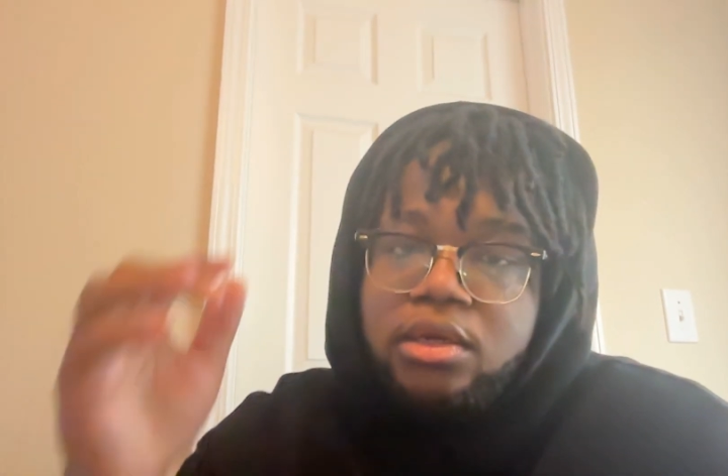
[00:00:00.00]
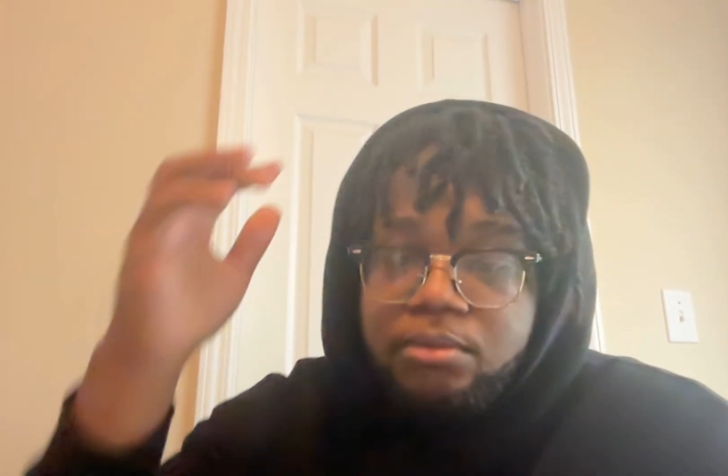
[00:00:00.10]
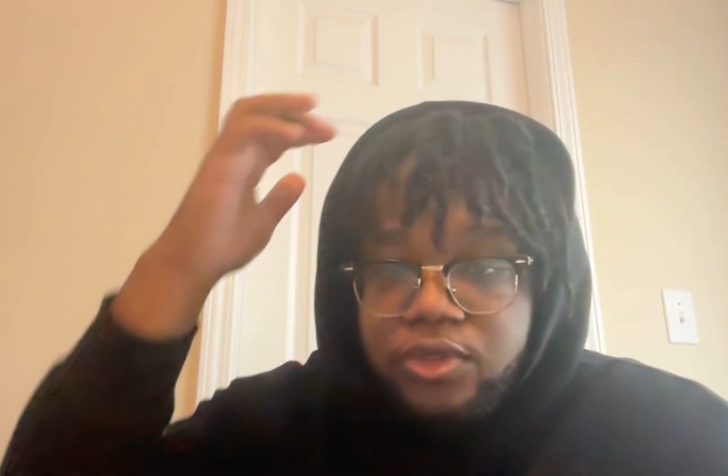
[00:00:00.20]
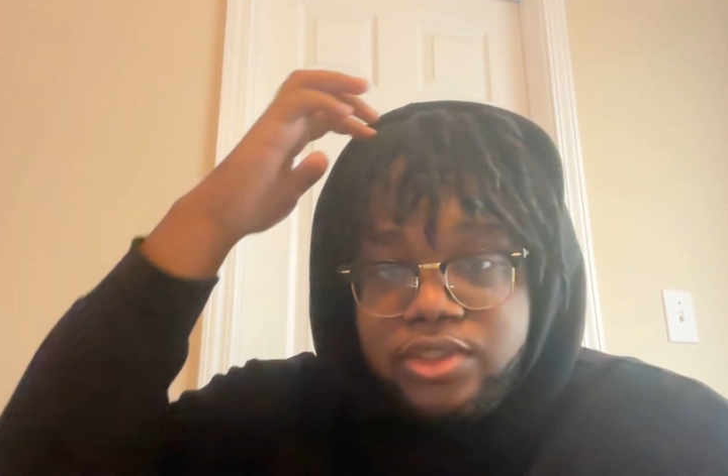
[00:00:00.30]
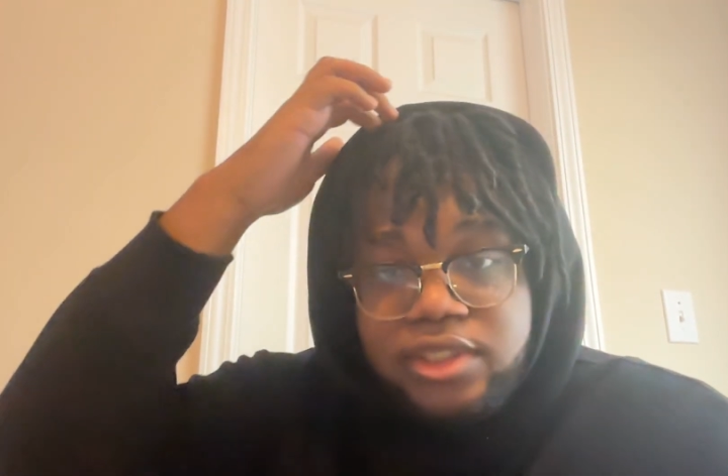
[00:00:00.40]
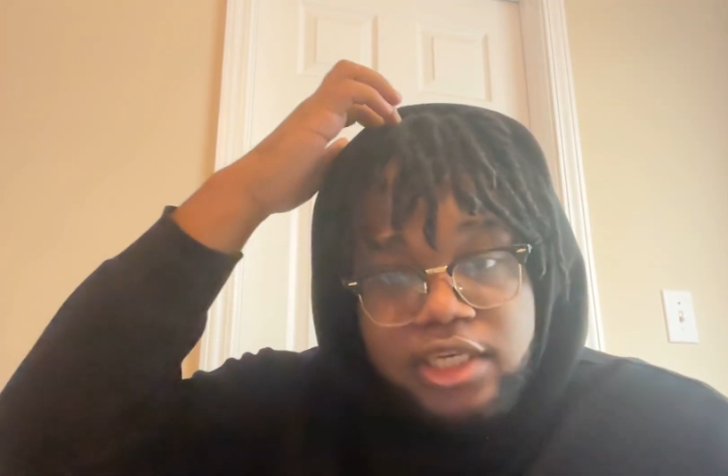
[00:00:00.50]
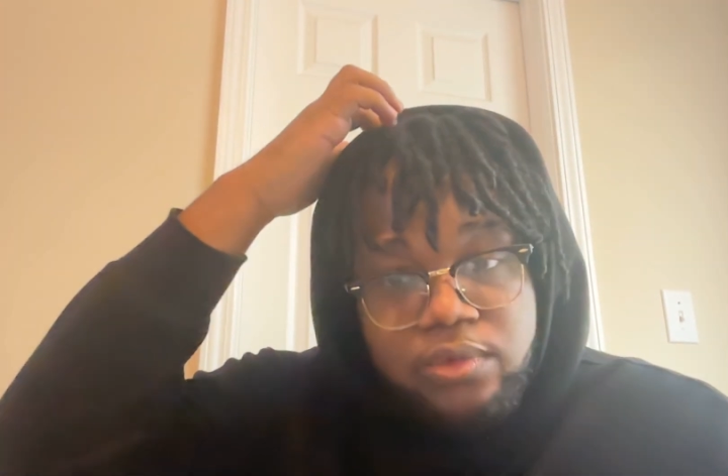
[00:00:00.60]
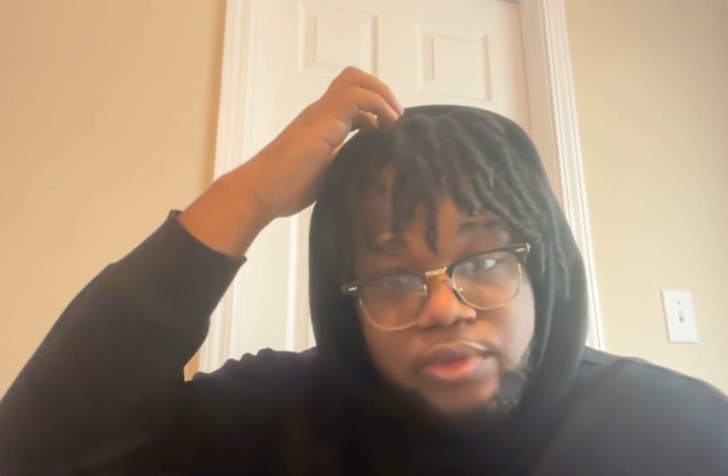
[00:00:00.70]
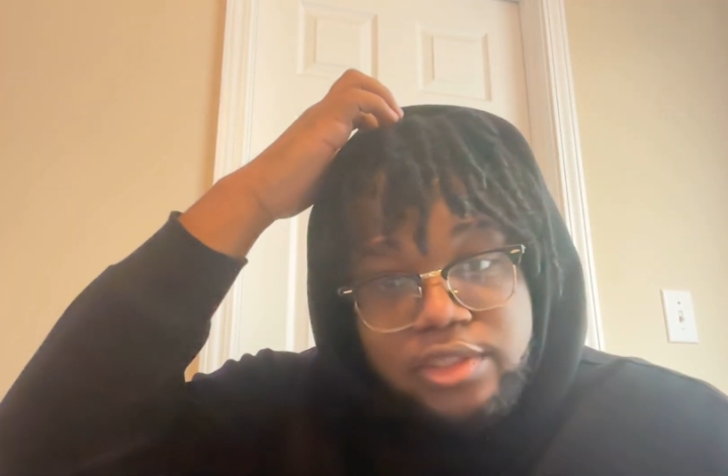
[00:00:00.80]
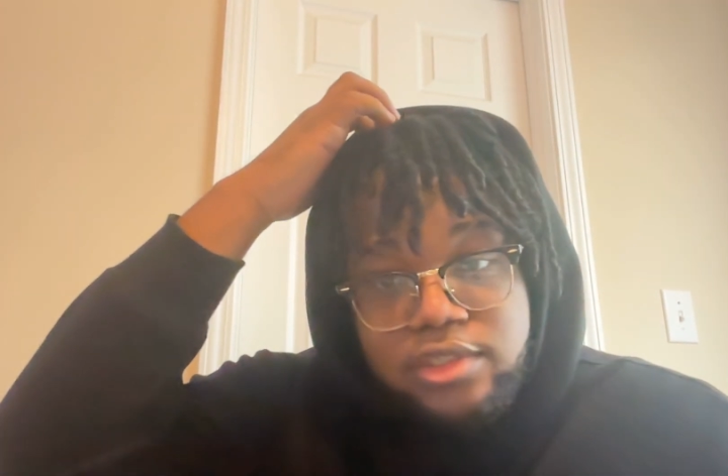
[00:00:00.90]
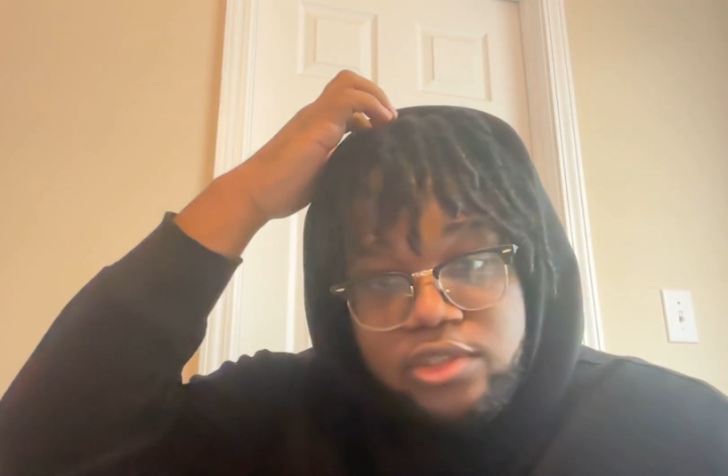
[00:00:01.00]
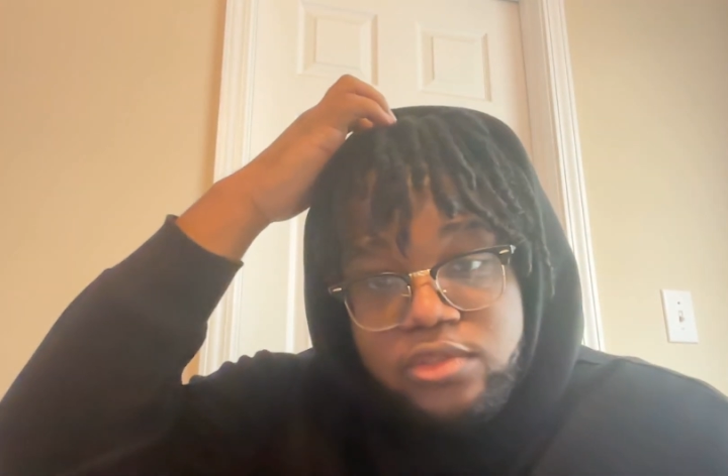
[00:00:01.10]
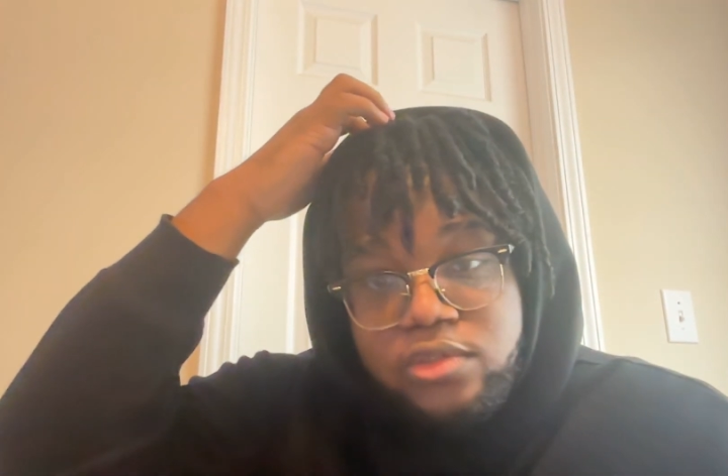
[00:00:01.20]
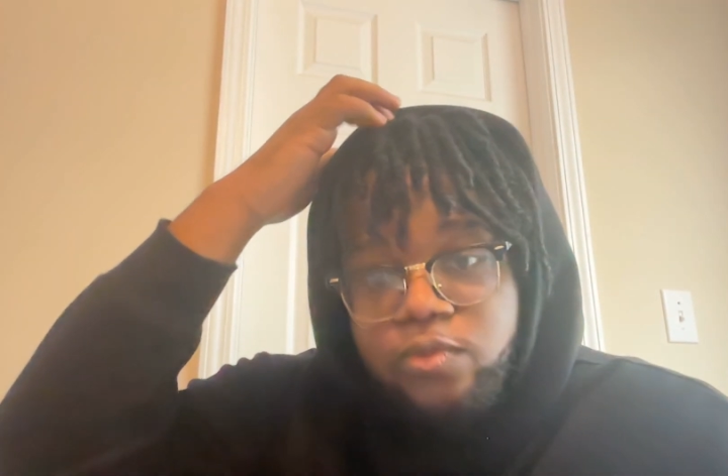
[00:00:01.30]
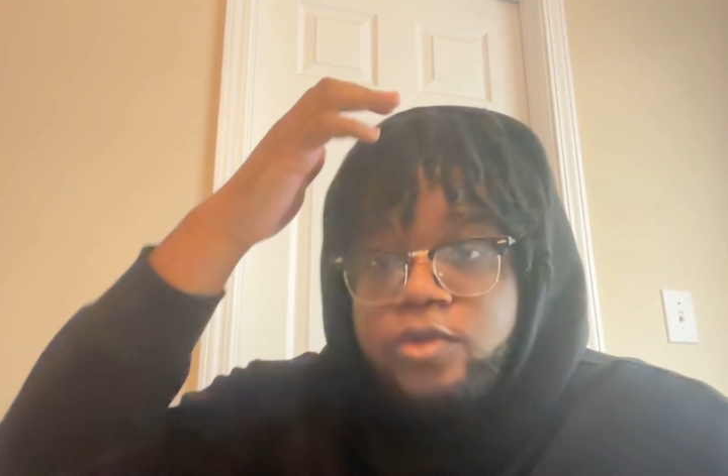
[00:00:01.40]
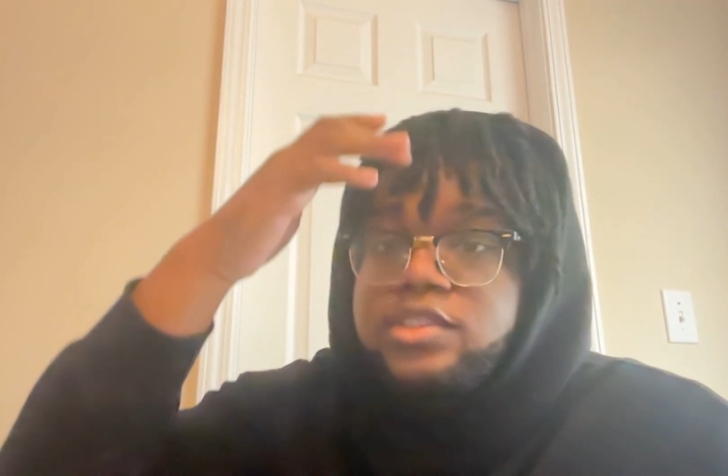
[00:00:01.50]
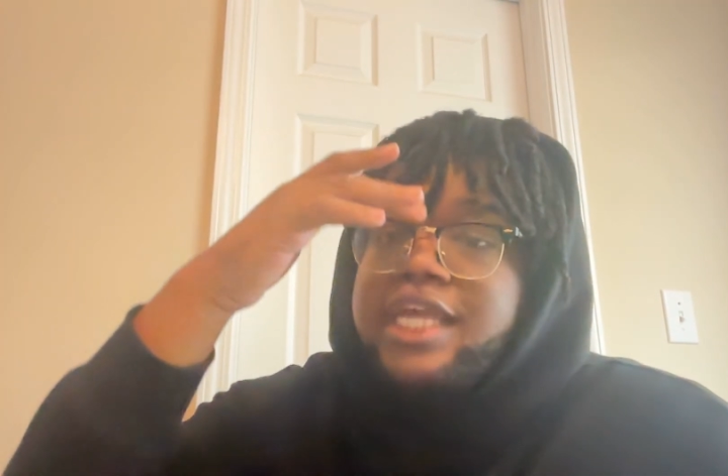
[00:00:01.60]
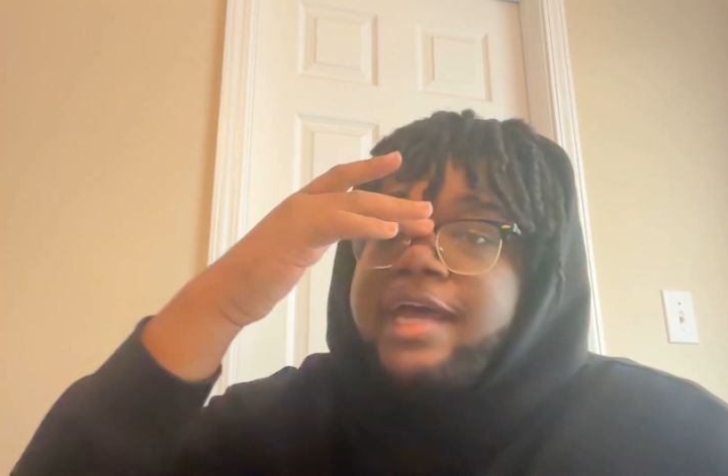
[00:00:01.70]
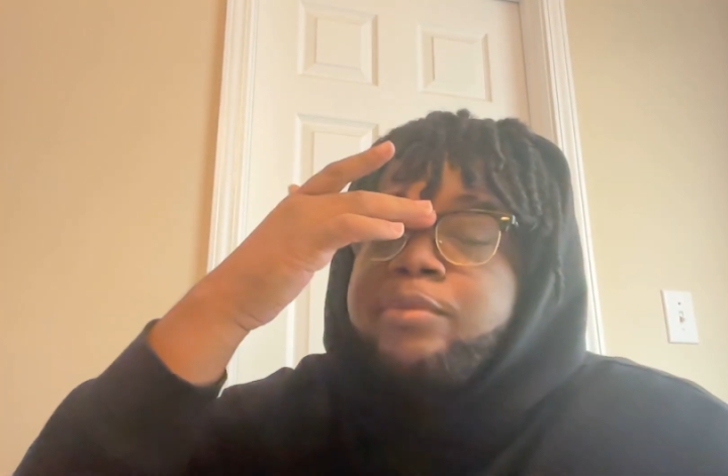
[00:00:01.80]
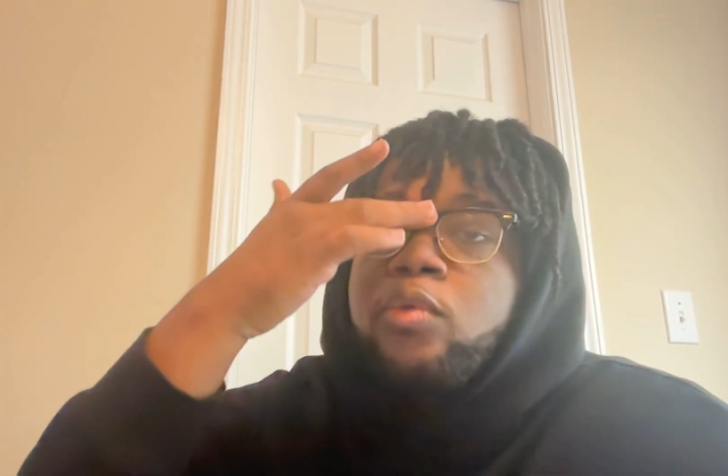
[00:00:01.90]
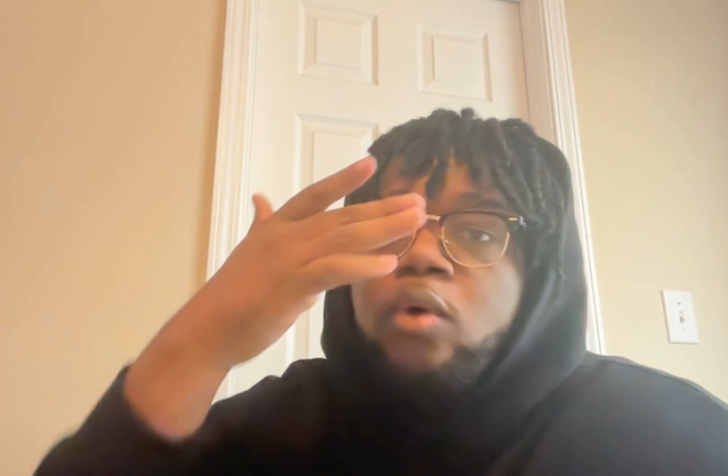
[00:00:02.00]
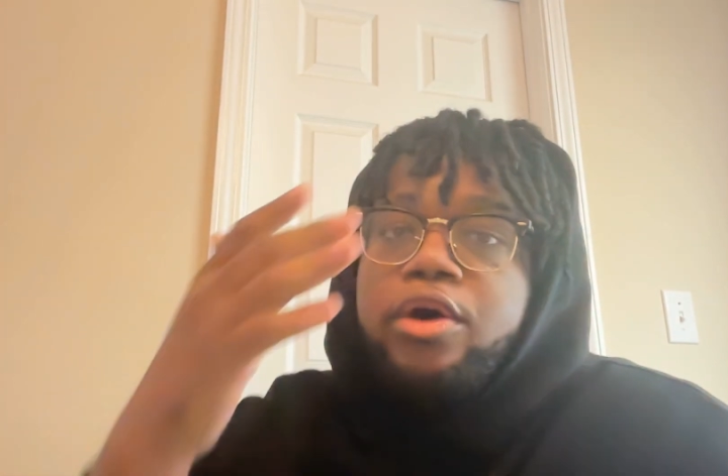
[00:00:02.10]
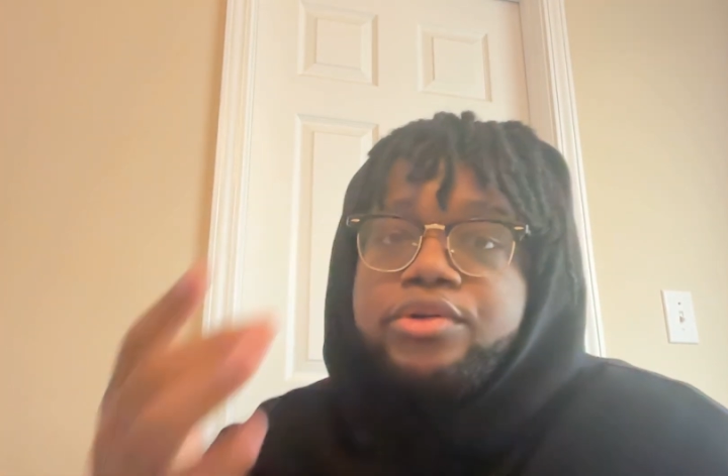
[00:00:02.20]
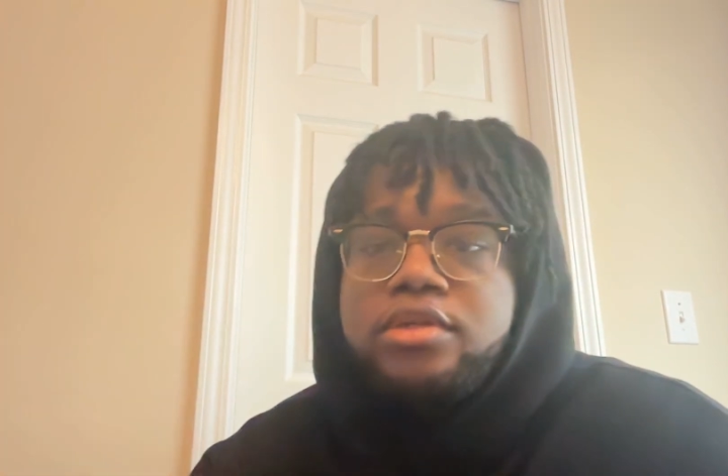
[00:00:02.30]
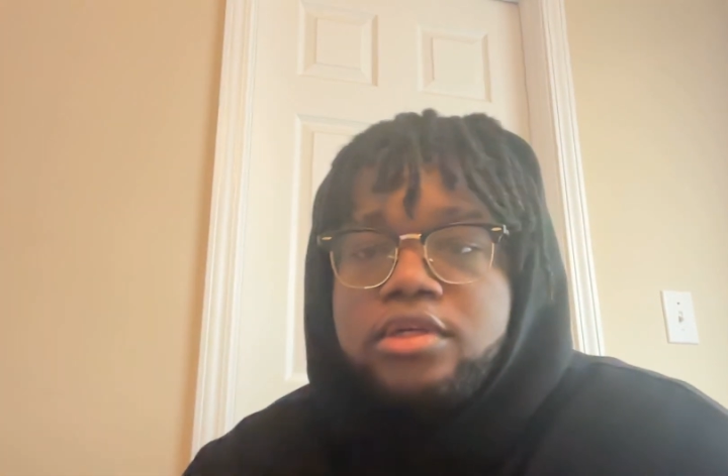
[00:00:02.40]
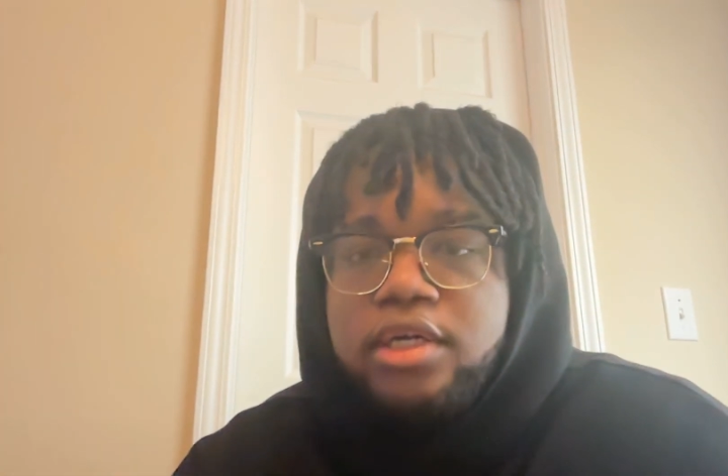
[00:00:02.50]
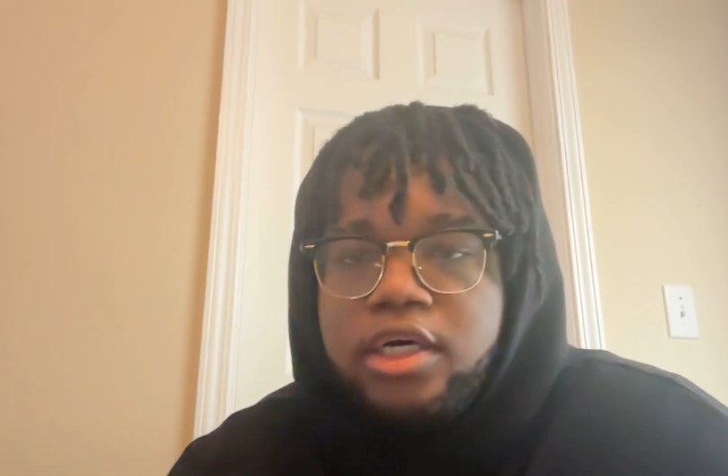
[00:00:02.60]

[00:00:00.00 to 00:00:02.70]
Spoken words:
mostly in regions where stagnant water